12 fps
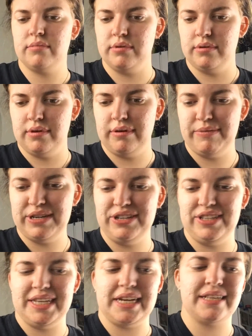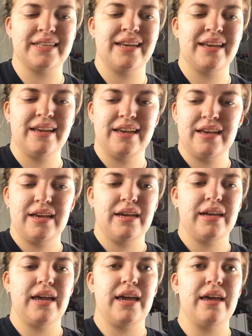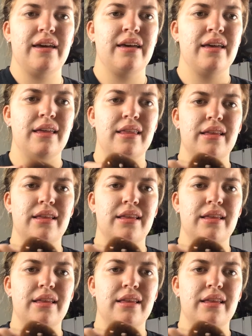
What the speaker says: I'm going to do 6. Okay,